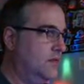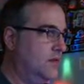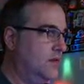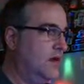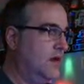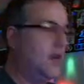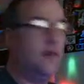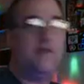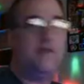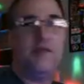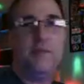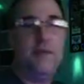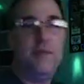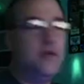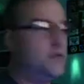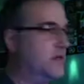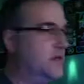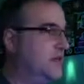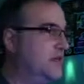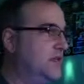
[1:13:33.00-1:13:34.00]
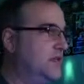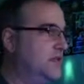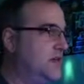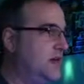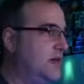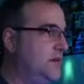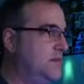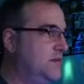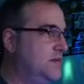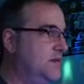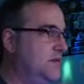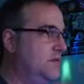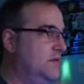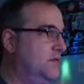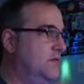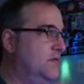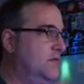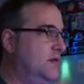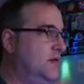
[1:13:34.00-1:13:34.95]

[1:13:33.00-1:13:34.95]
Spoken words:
And I love the music in this game too.